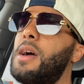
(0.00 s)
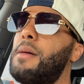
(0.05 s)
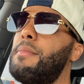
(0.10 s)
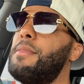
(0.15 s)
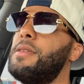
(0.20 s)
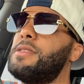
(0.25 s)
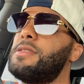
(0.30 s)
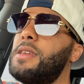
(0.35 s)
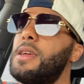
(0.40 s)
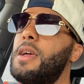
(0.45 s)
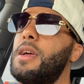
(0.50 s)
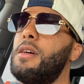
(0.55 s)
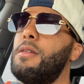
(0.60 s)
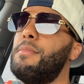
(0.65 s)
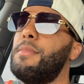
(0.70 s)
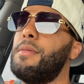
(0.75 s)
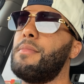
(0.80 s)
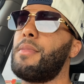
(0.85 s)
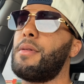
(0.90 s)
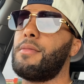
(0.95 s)
I'm at your
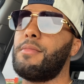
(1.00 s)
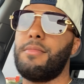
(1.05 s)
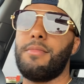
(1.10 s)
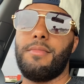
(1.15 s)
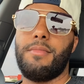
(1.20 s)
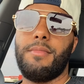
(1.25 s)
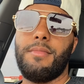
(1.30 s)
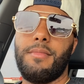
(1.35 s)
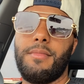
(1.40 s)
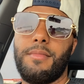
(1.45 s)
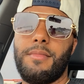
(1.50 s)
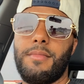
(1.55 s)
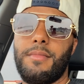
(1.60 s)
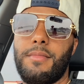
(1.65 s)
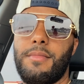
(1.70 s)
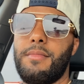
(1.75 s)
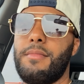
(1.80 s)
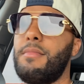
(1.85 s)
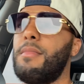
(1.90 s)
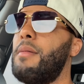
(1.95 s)
helmet, bro.
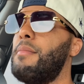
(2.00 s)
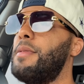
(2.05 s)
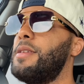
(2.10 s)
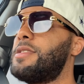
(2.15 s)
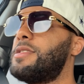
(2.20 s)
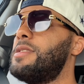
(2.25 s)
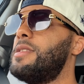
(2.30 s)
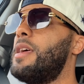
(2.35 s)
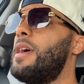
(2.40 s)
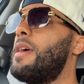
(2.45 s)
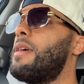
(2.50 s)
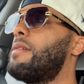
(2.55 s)
I'm at your neck.